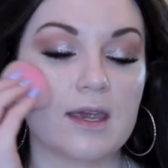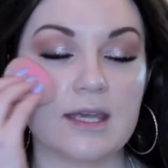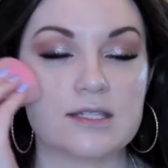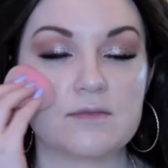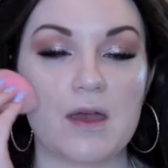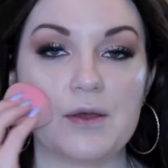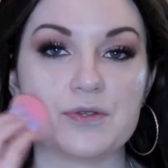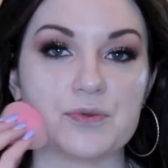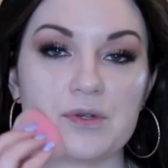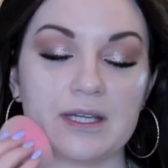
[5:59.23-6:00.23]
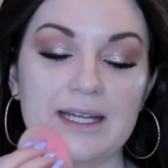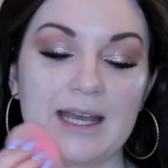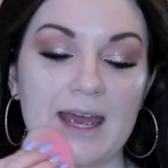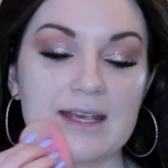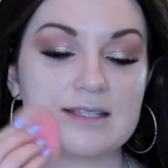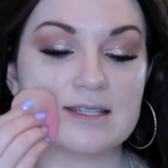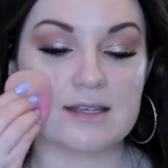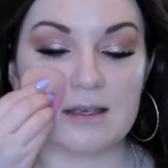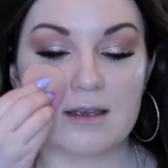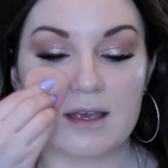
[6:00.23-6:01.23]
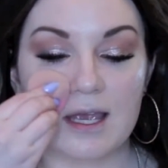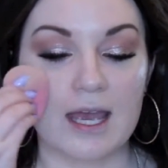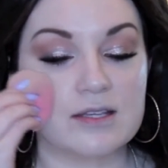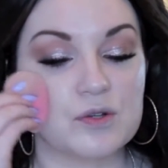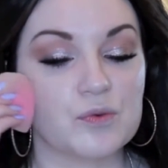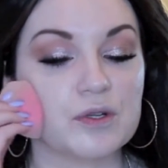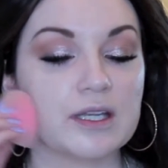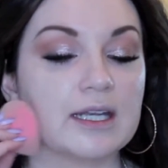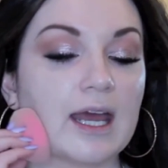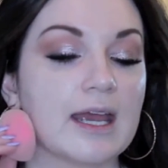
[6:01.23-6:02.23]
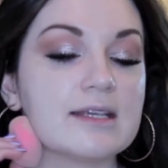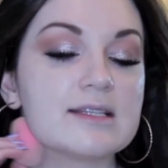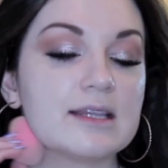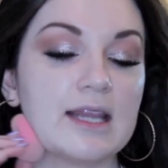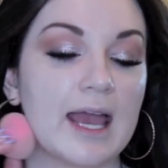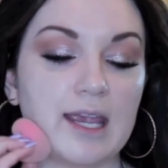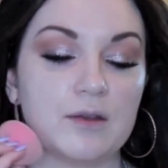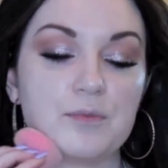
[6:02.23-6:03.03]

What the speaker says: It smells really nice. Has a really nice, light,